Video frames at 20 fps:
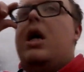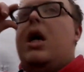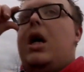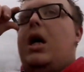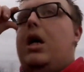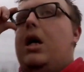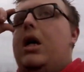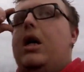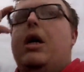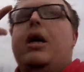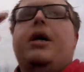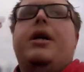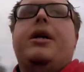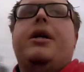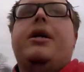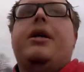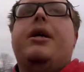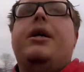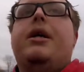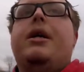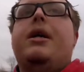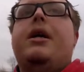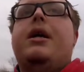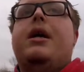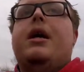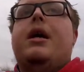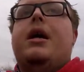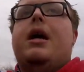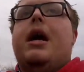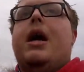I
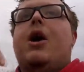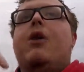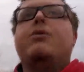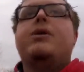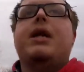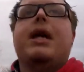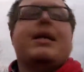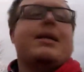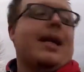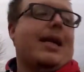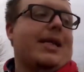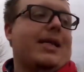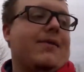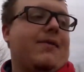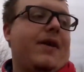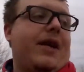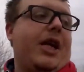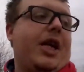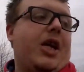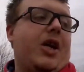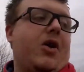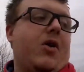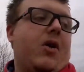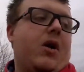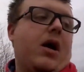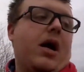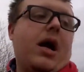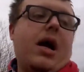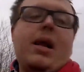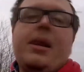hope you guys liked this video.
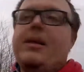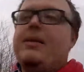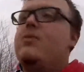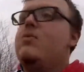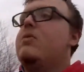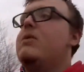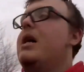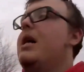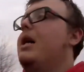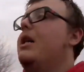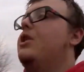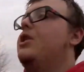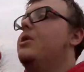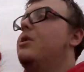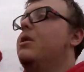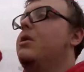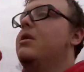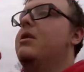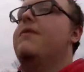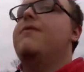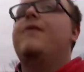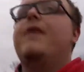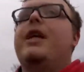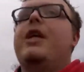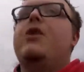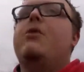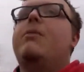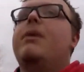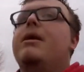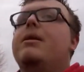This was kind of just a
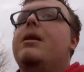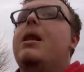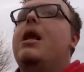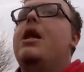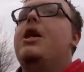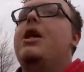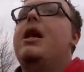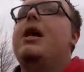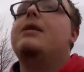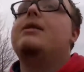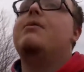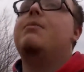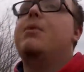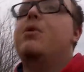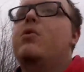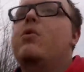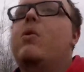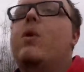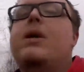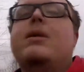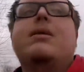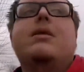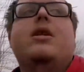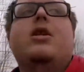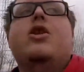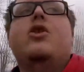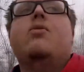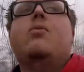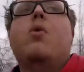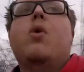video because a lot of you guys have been requesting to
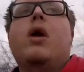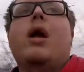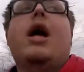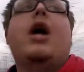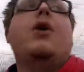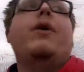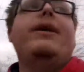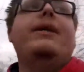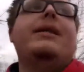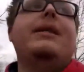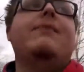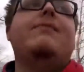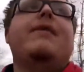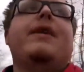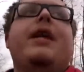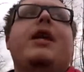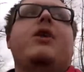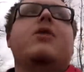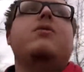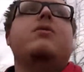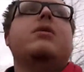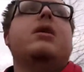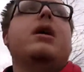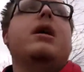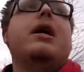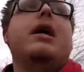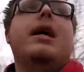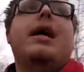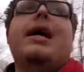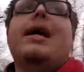do more coyote tip videos,
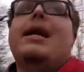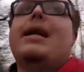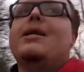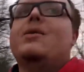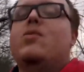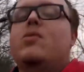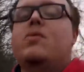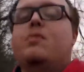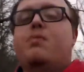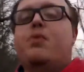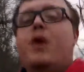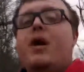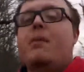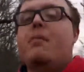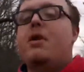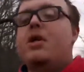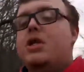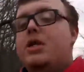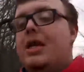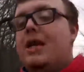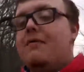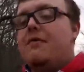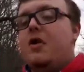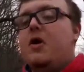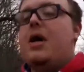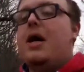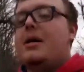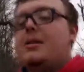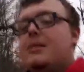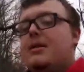and this was pretty much giving
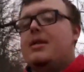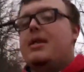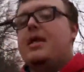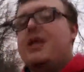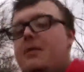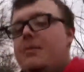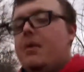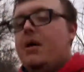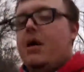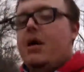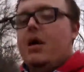you guys a tip.